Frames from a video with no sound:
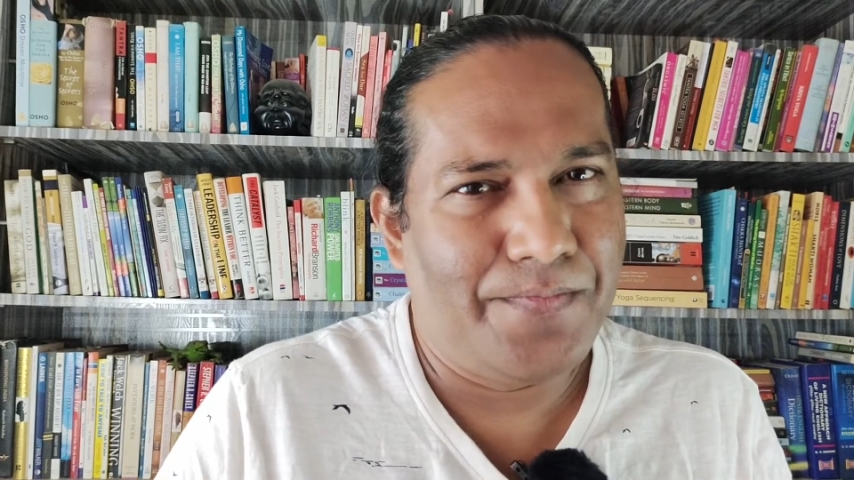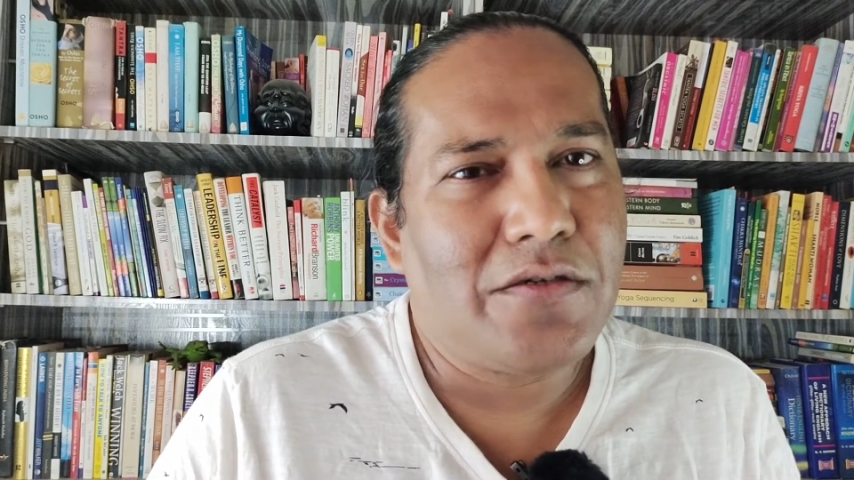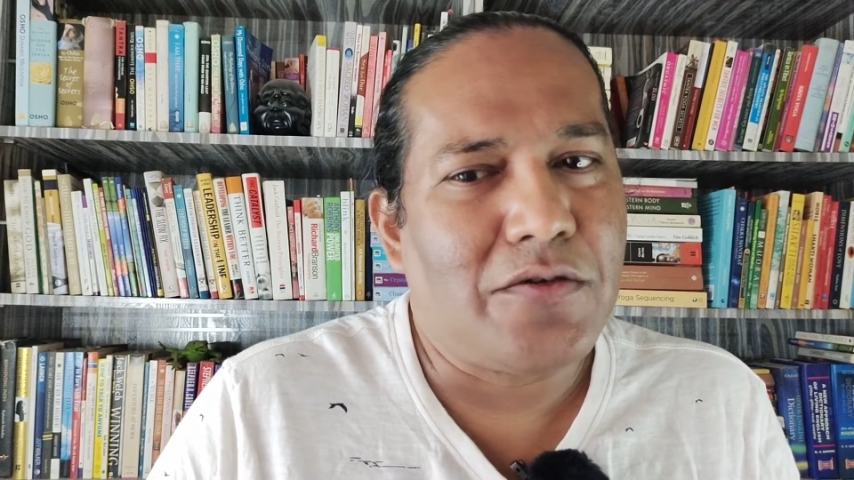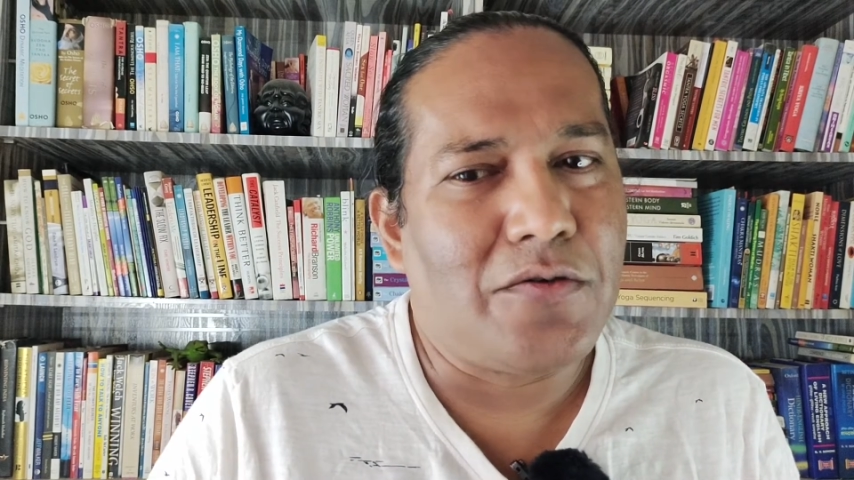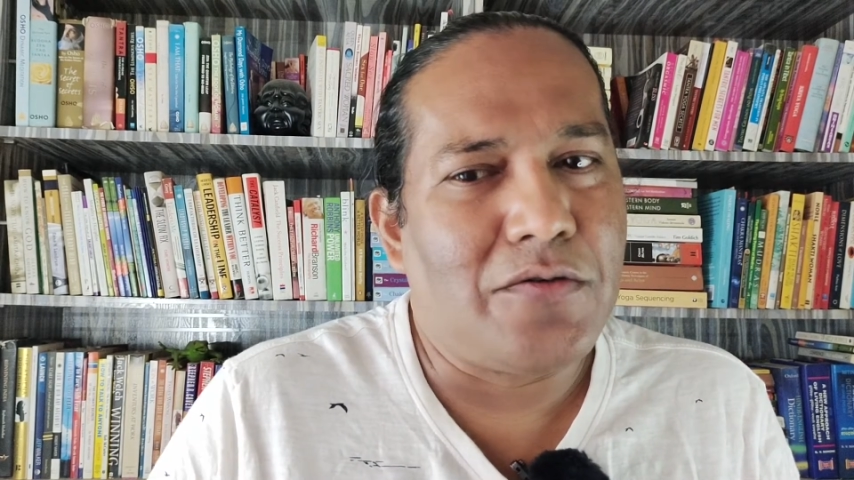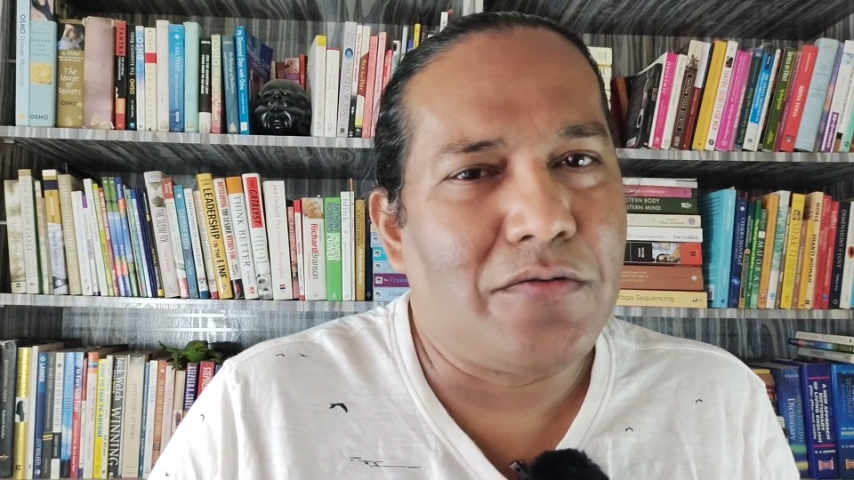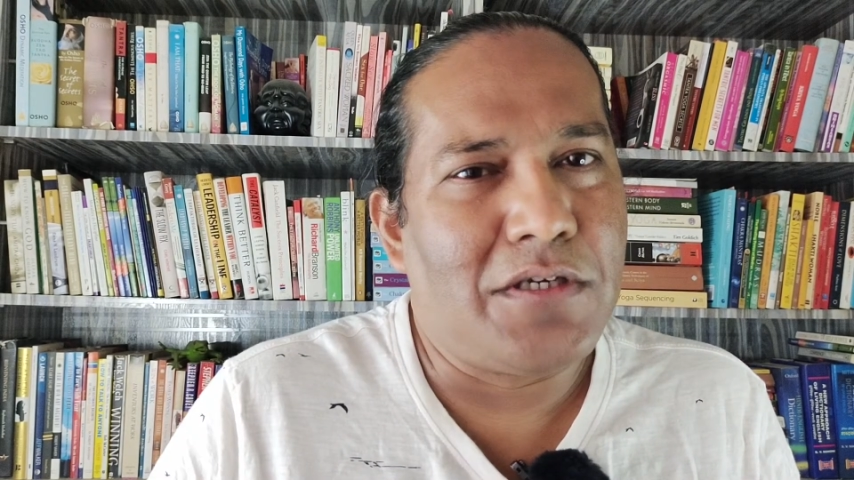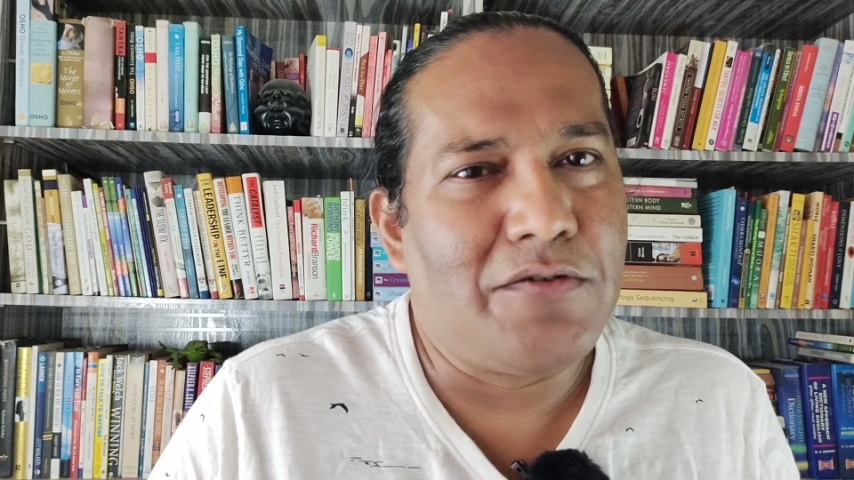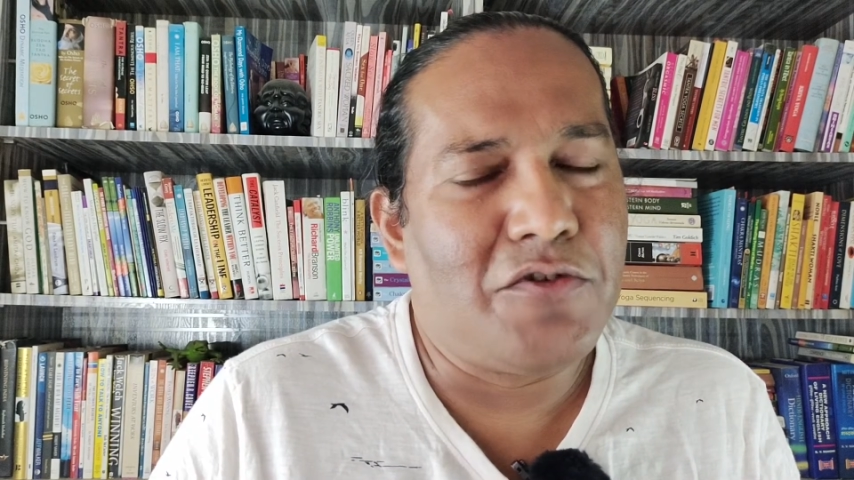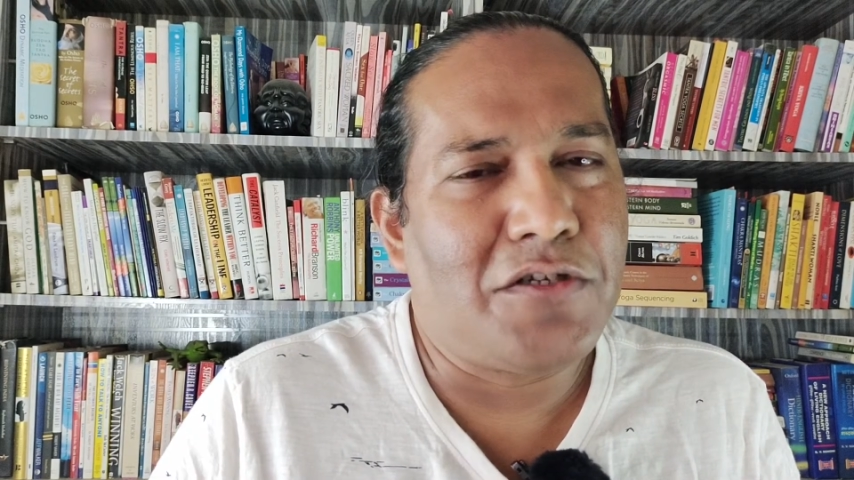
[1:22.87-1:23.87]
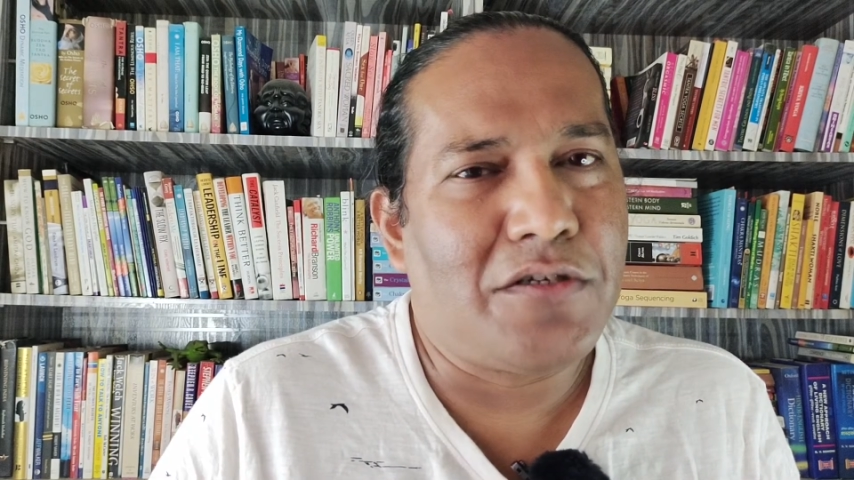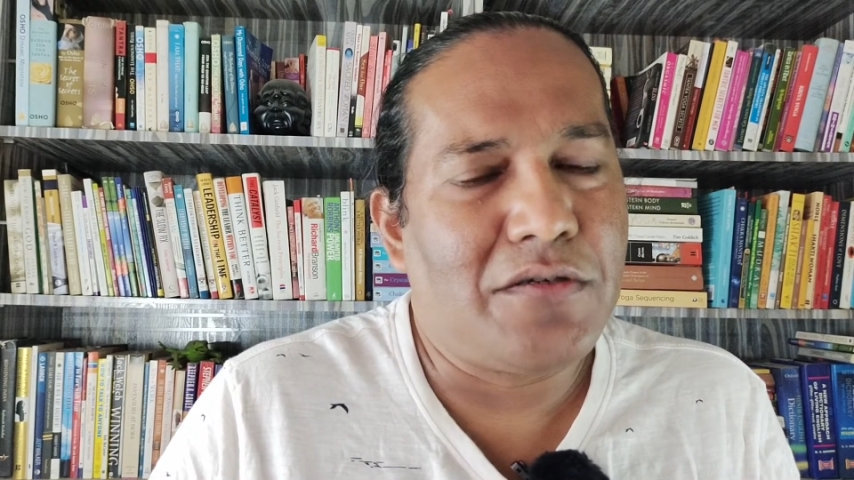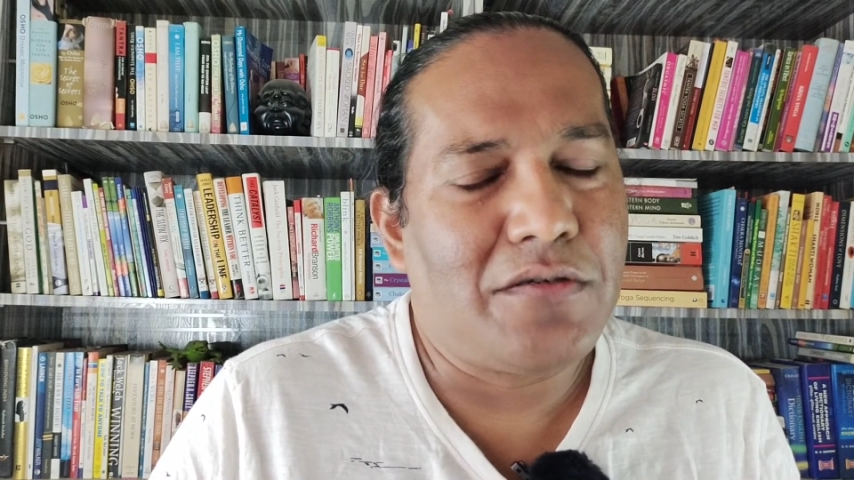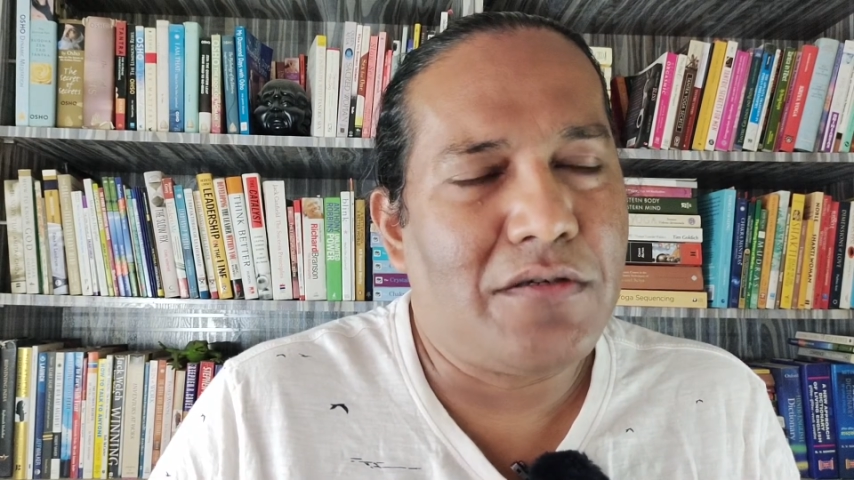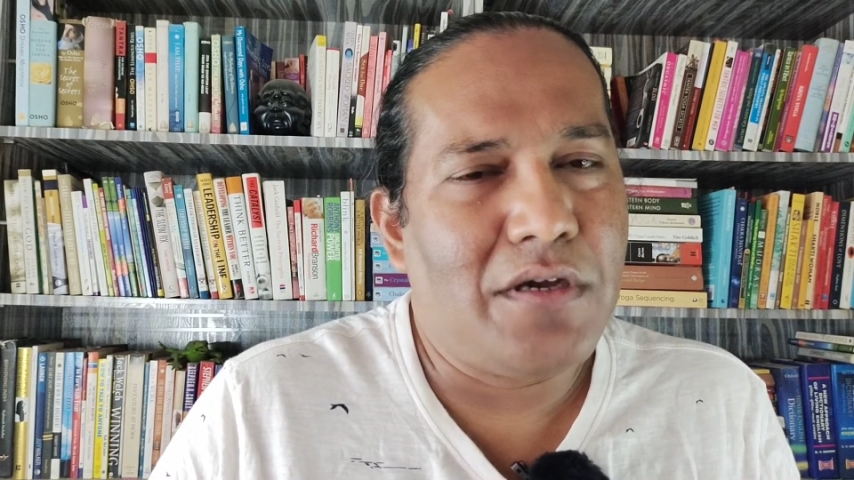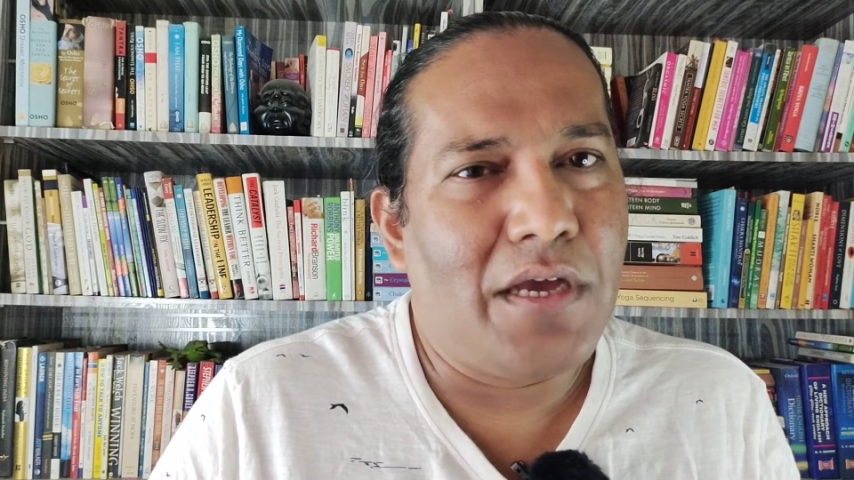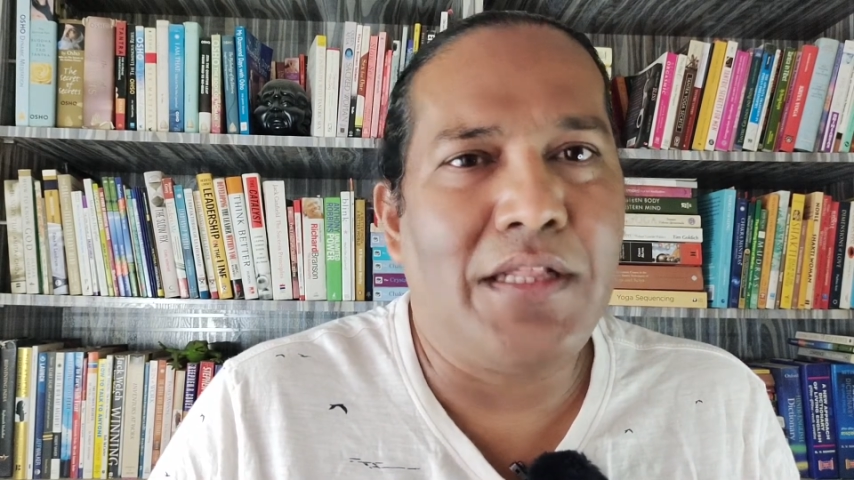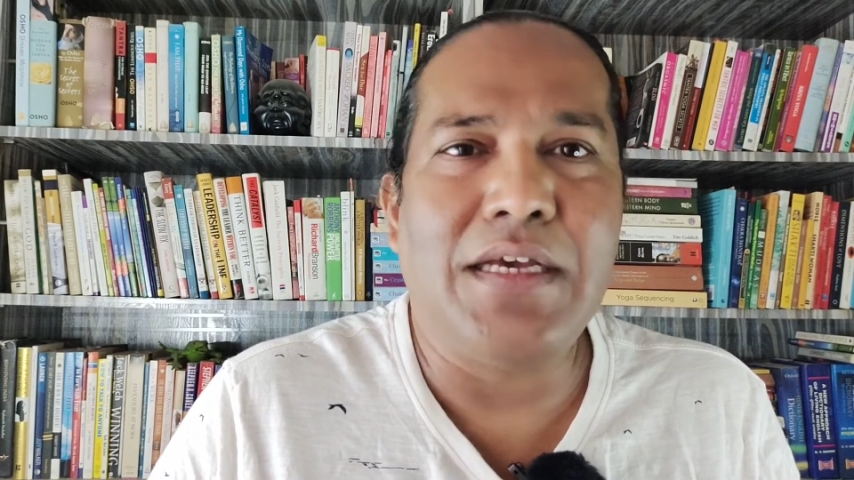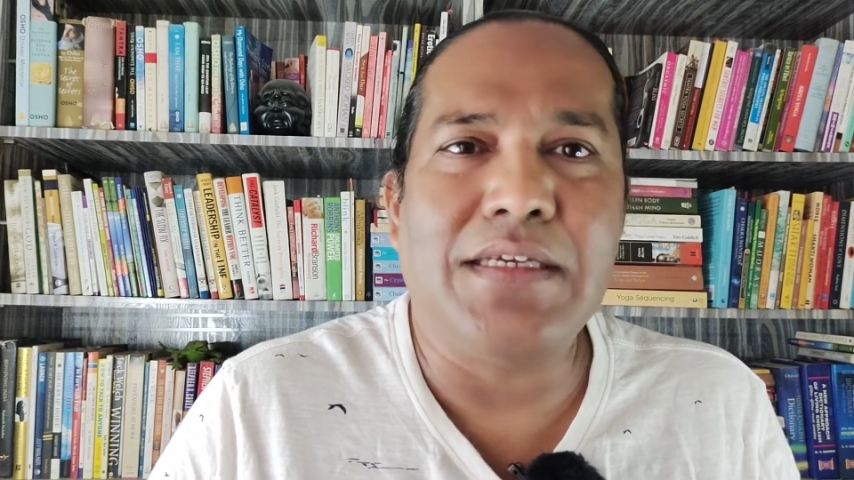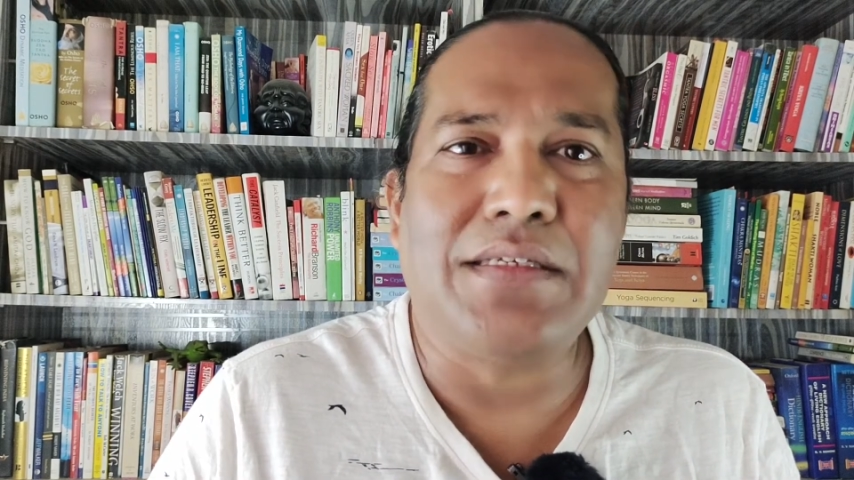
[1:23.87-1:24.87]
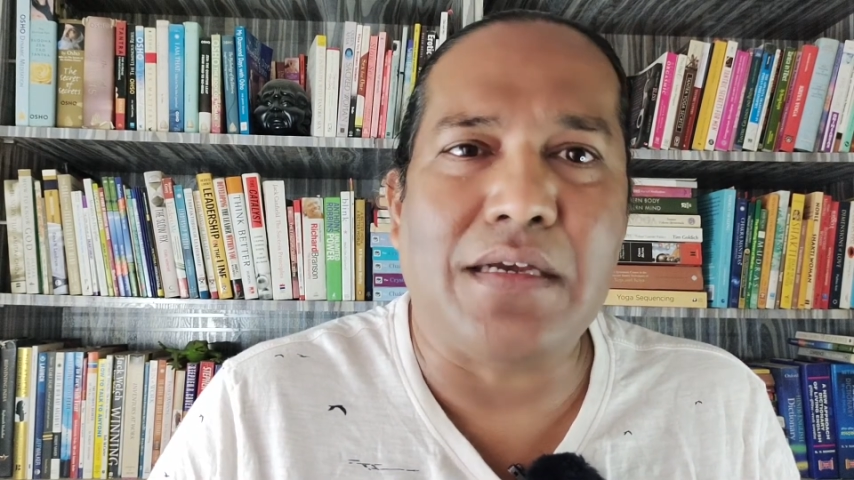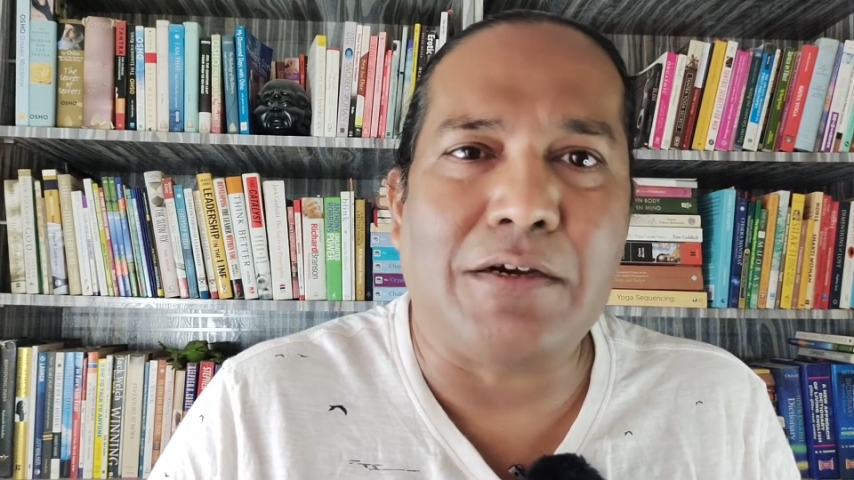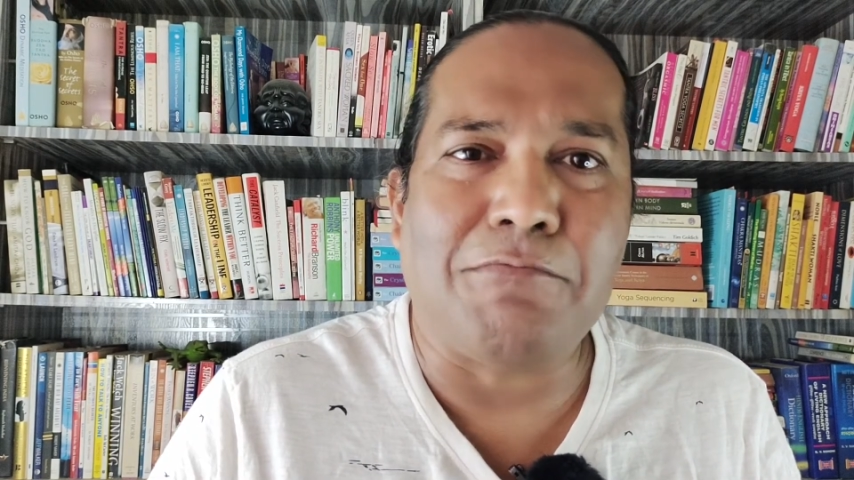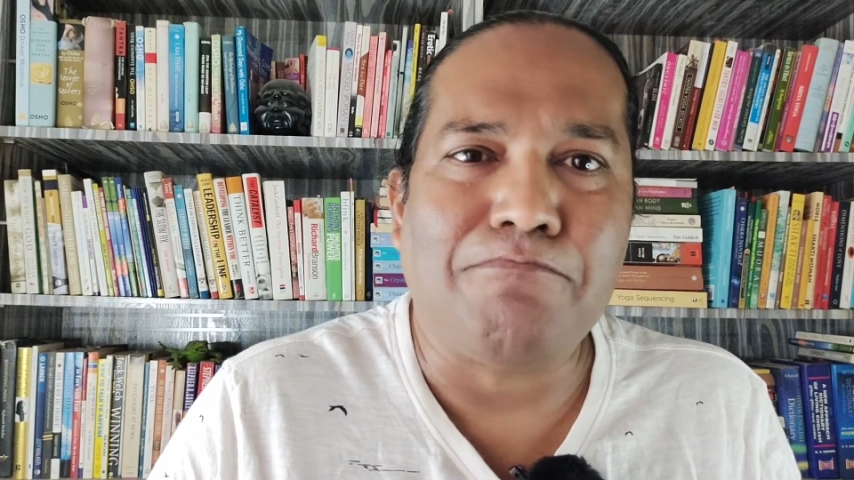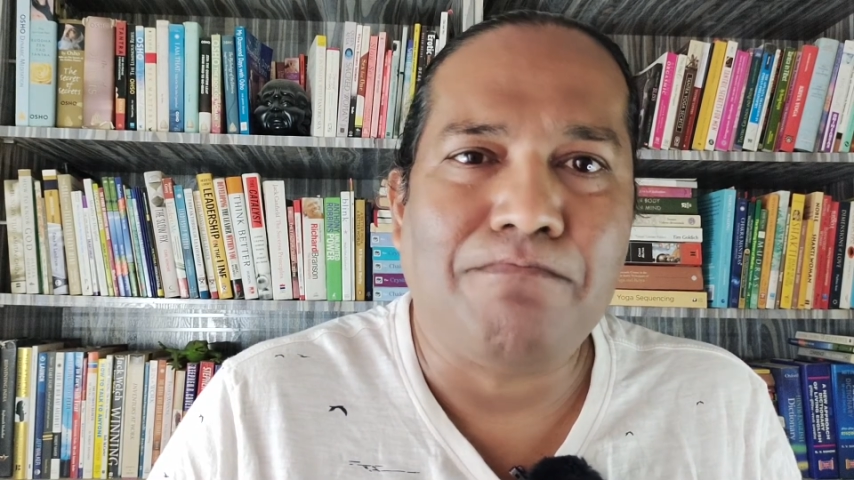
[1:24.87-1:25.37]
So he was in his uh,